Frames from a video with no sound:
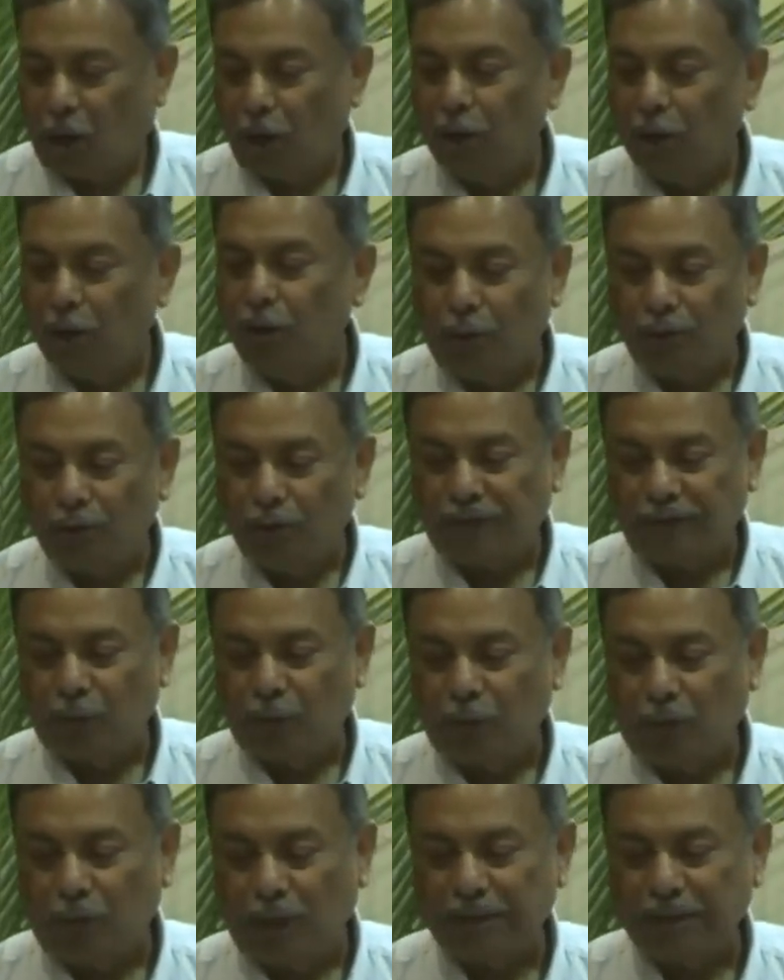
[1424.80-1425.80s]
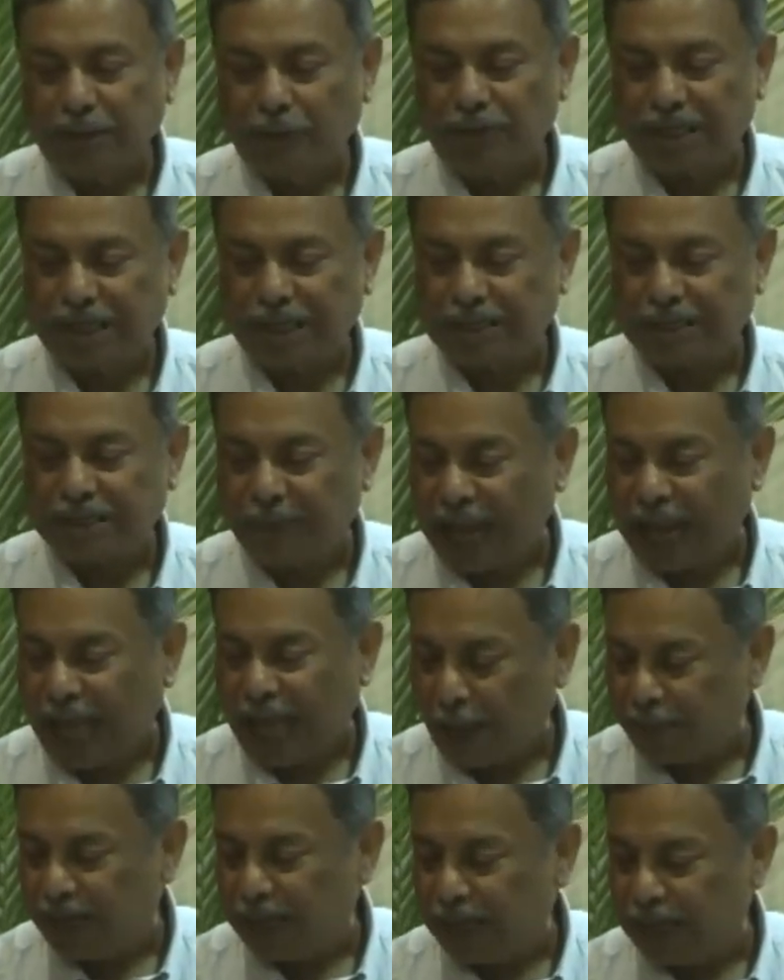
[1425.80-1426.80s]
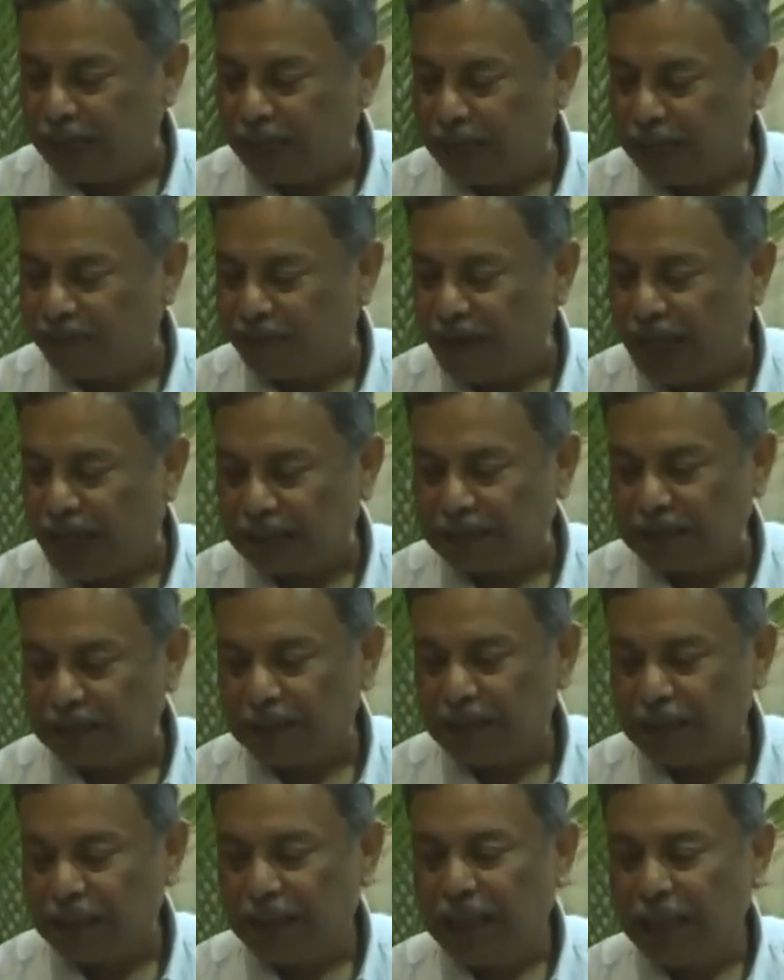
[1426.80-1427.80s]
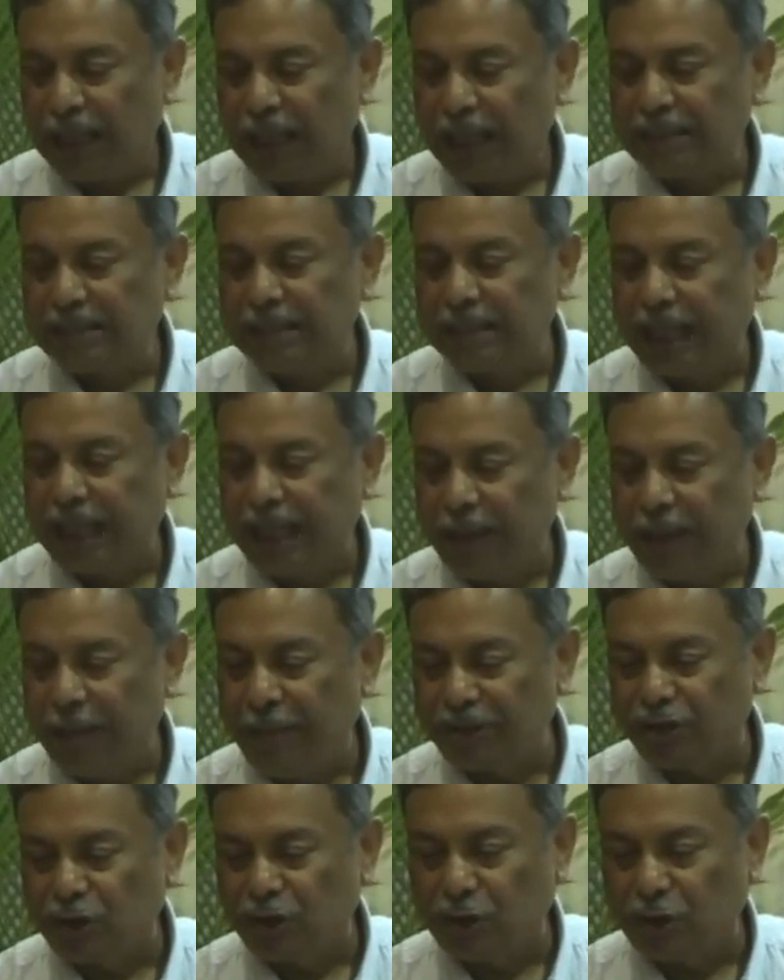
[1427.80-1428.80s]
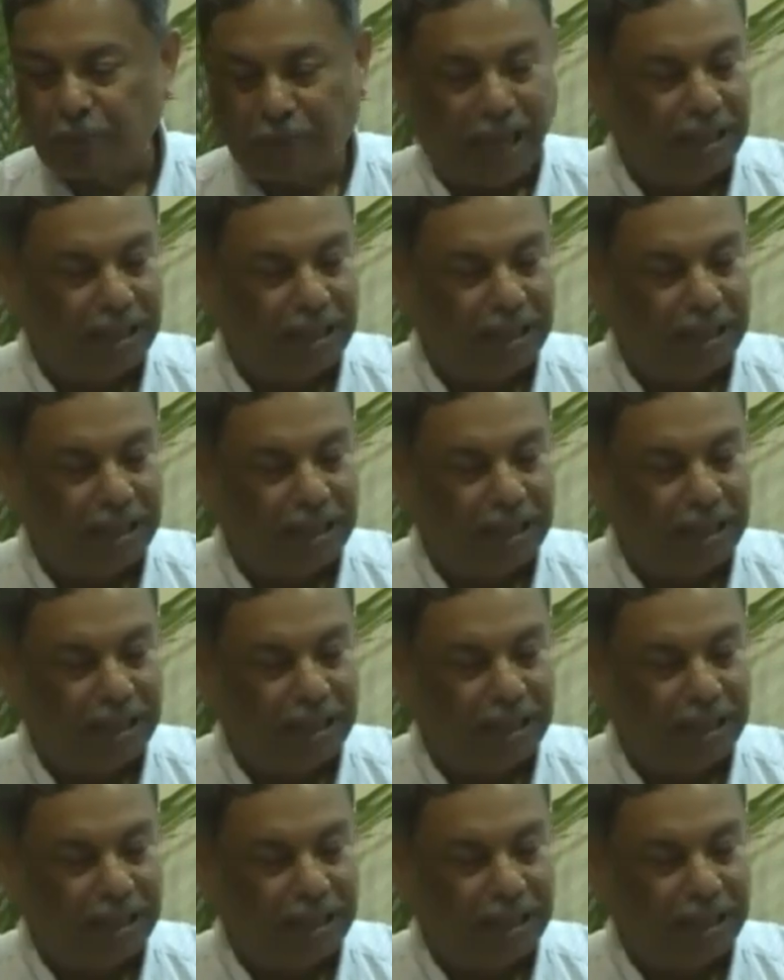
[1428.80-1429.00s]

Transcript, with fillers: Although most of the work which has been happening, in fact, is in the image